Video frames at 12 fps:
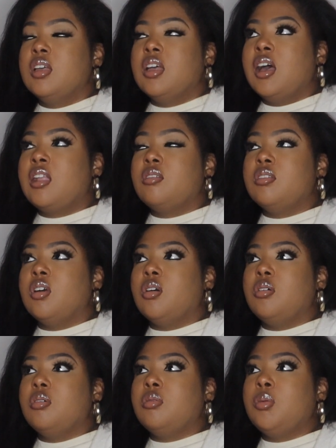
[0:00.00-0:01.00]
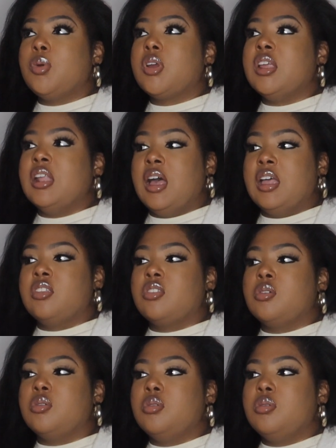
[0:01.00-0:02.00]
we were in high
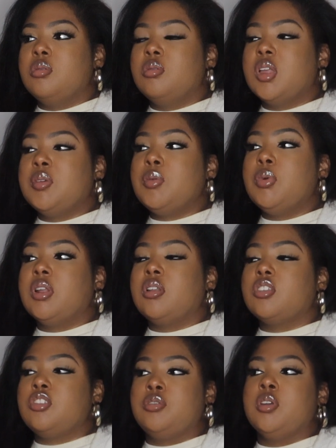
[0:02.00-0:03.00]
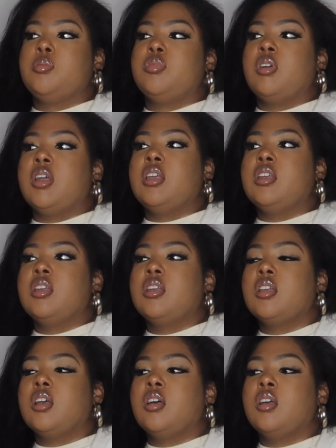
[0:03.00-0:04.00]
school, and we went on a trip, right?
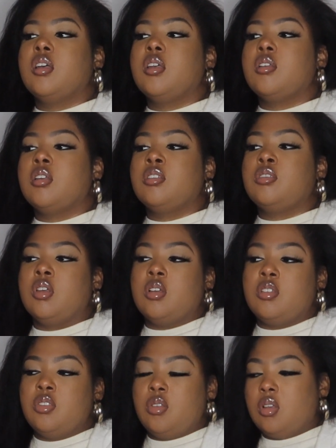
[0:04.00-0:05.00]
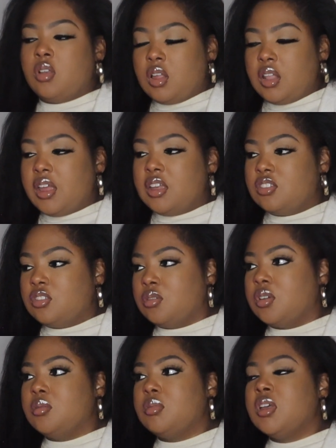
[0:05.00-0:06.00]
A class
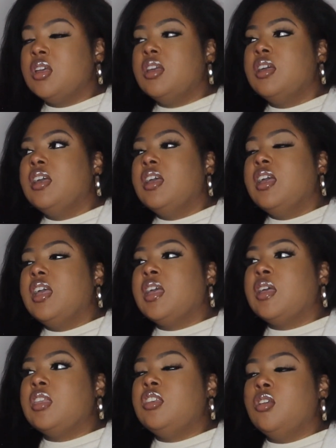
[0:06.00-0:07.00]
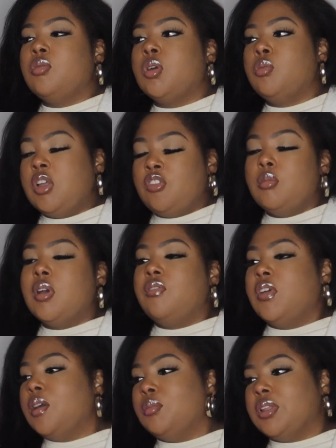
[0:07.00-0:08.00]
trip. And, we were away from our
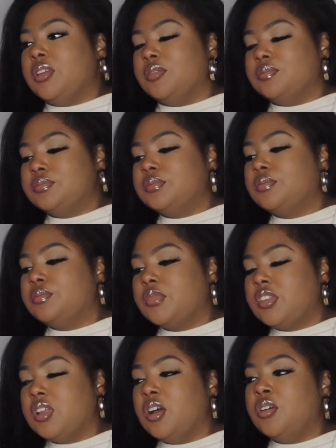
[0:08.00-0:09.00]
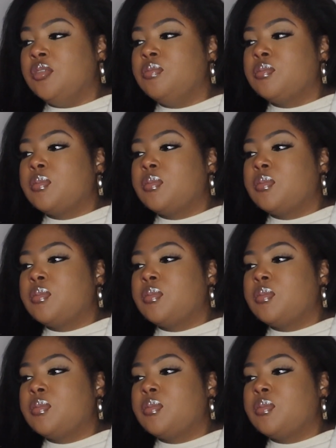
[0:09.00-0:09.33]
family. So